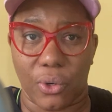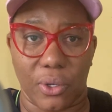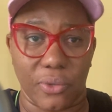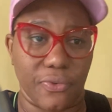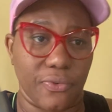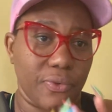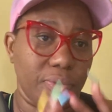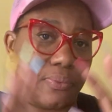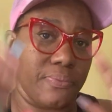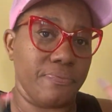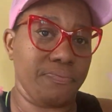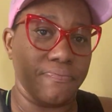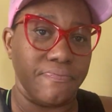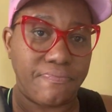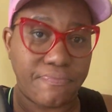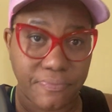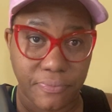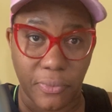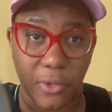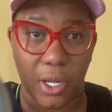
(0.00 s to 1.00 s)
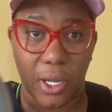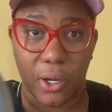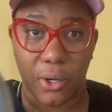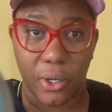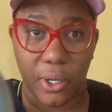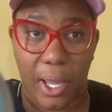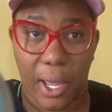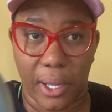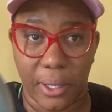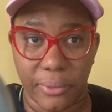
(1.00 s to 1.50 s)
off.
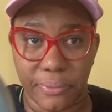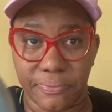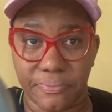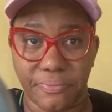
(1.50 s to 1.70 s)
Okay.